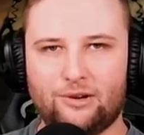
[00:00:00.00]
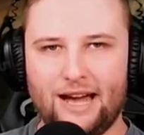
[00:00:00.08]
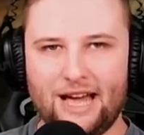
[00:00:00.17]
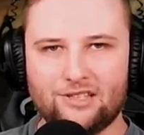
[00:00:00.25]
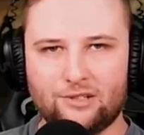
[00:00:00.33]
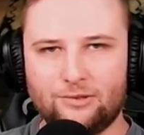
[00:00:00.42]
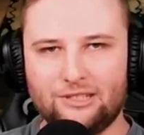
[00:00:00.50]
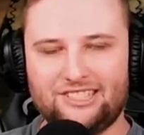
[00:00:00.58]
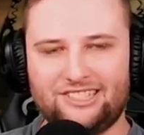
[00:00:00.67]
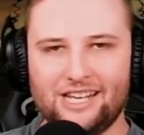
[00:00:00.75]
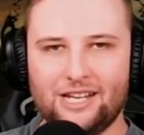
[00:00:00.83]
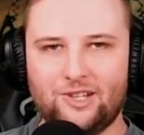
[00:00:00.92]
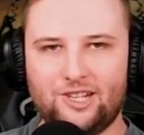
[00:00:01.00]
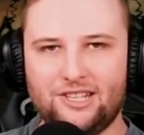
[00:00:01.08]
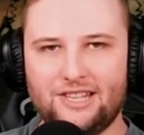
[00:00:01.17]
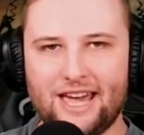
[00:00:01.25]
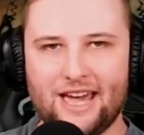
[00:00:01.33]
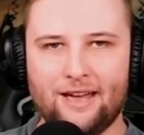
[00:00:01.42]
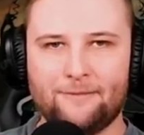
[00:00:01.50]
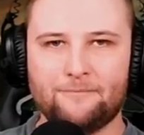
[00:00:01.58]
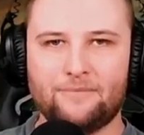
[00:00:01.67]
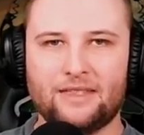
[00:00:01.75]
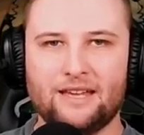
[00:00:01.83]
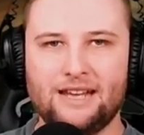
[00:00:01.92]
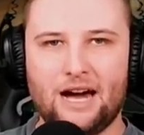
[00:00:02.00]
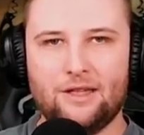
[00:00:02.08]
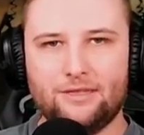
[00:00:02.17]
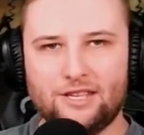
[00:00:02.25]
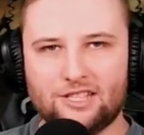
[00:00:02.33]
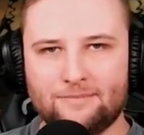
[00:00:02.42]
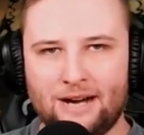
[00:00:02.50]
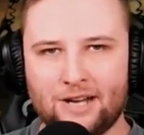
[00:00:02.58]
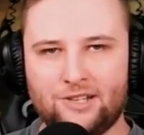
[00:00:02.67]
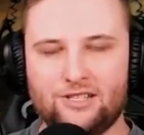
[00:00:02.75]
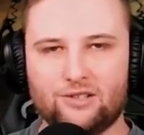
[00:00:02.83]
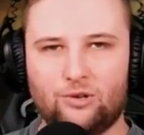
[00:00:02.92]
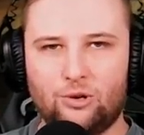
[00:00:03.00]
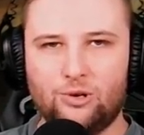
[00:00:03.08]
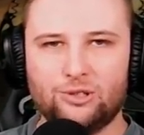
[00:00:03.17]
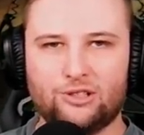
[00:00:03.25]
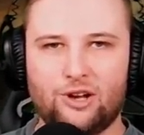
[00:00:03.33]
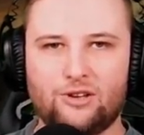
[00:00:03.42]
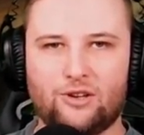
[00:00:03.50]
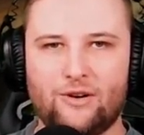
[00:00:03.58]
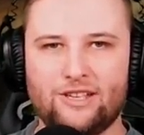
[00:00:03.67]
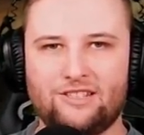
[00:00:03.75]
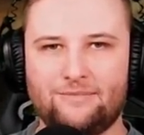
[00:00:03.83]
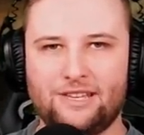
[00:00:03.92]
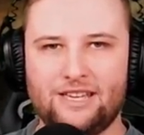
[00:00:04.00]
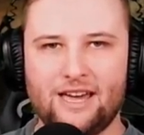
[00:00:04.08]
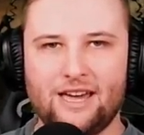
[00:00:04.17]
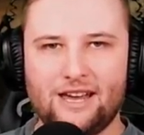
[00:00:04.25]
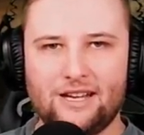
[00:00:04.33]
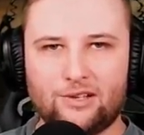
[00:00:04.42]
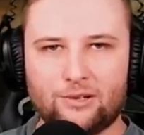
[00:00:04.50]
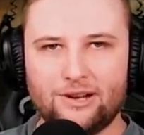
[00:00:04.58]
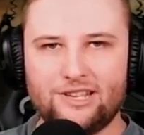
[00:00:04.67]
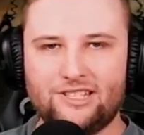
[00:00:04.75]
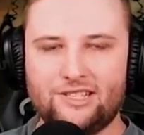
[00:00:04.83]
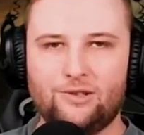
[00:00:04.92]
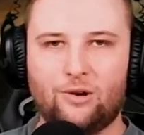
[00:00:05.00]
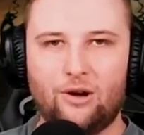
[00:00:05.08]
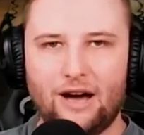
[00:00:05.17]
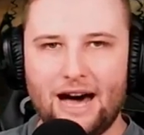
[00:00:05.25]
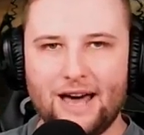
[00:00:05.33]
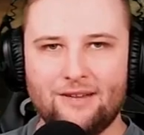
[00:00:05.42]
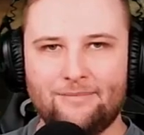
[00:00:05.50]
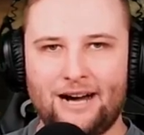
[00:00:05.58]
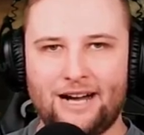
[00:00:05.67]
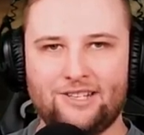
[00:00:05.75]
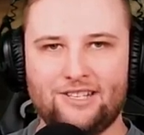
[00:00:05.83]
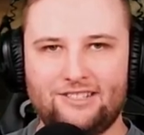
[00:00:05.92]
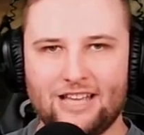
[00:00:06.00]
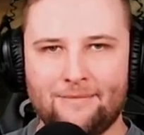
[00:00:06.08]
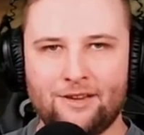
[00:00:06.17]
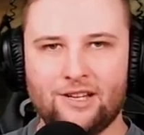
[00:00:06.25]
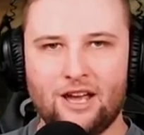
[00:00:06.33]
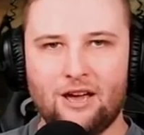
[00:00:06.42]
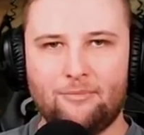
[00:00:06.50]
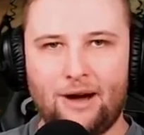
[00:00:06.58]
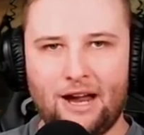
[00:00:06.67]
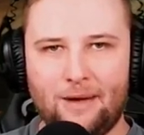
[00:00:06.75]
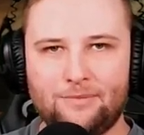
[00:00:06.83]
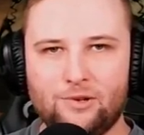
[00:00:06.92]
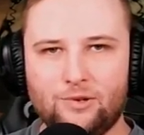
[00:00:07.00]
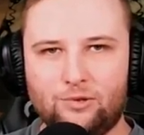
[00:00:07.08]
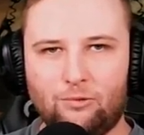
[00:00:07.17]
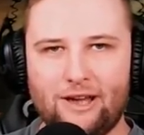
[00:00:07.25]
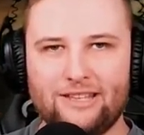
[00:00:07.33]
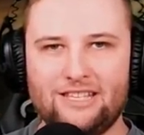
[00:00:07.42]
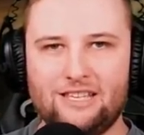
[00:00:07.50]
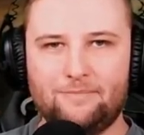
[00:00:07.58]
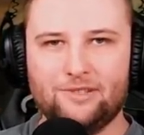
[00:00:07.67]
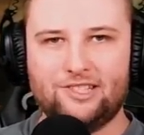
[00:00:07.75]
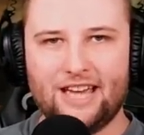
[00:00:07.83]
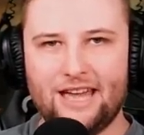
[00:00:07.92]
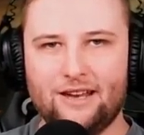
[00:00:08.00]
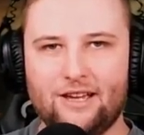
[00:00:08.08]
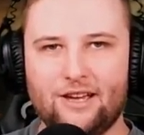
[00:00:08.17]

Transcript: so it has a good synergy there. Now, this march is also going to be increasing your other marches damage by up to 20%.